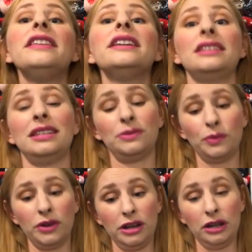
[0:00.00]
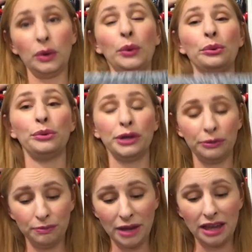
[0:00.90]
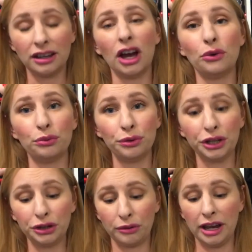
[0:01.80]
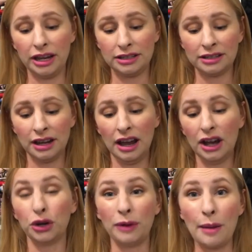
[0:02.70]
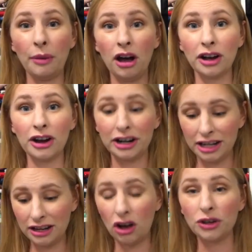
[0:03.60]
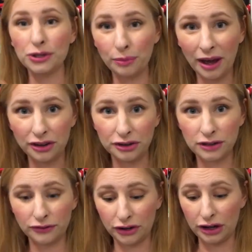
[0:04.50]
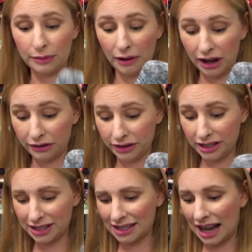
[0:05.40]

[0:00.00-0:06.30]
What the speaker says: This one would make a really great grandpa cardi, also Patterns for Pirates.